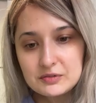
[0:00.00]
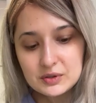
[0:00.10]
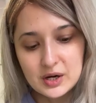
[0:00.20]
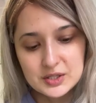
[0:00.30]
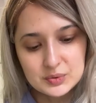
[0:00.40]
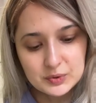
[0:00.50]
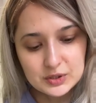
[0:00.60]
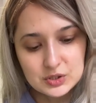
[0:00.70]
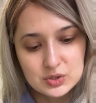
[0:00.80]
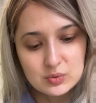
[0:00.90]
you guys want
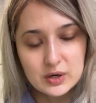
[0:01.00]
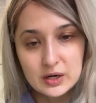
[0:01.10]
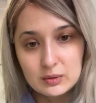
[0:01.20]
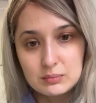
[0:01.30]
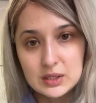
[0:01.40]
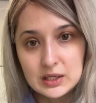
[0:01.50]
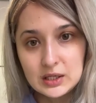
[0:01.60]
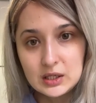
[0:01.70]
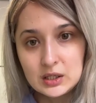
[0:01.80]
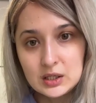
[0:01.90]
to join
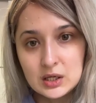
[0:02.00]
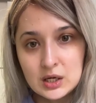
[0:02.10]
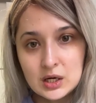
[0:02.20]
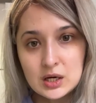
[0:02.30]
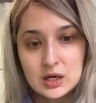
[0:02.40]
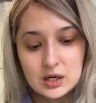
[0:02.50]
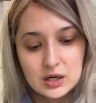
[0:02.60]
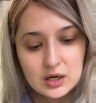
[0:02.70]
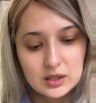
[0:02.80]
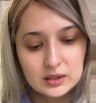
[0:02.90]
me
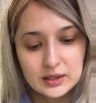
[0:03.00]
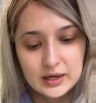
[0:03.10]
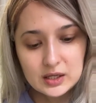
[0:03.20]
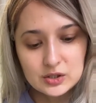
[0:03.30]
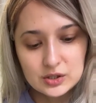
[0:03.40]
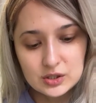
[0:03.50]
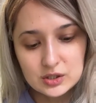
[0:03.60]
later,